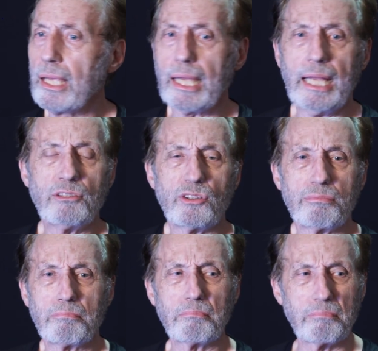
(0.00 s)
it's
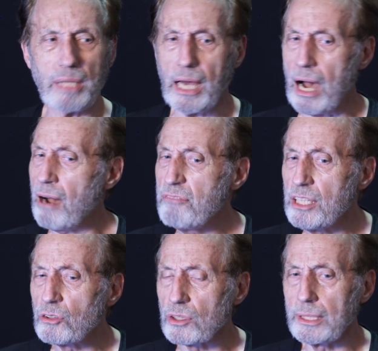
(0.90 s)

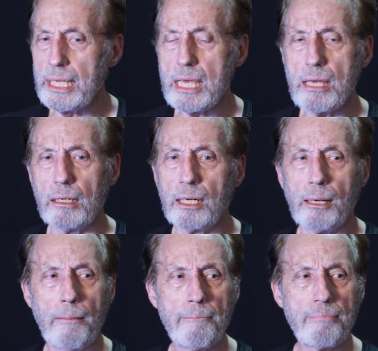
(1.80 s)
obviously
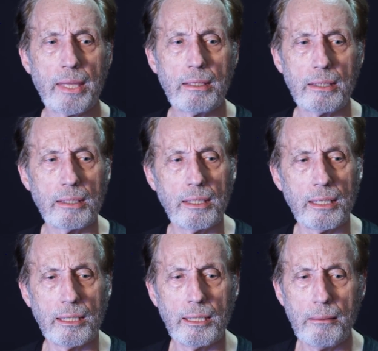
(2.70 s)

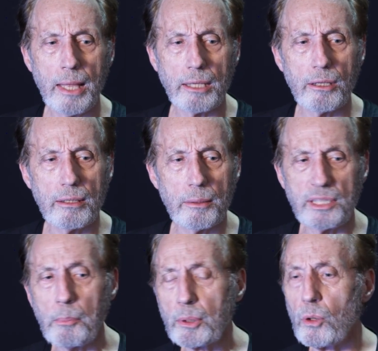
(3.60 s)
the
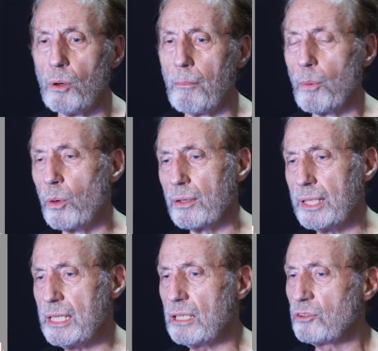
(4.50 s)
typical or
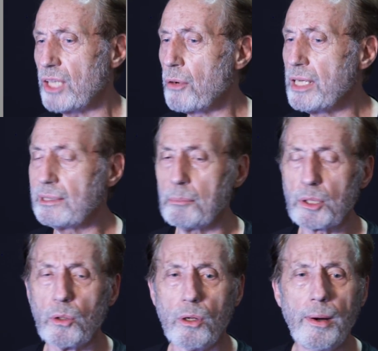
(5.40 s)
the
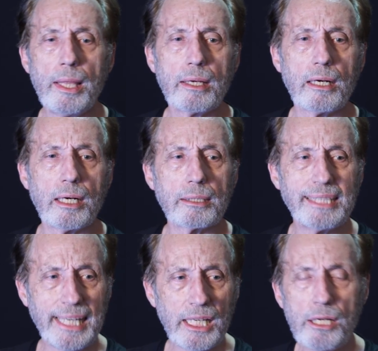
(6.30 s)
stereotypical
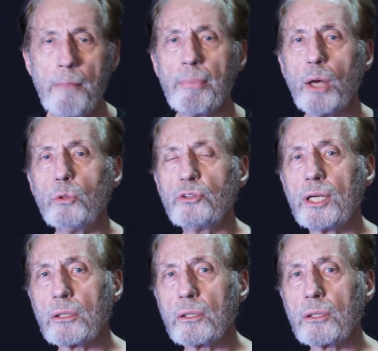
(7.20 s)
kid who's in a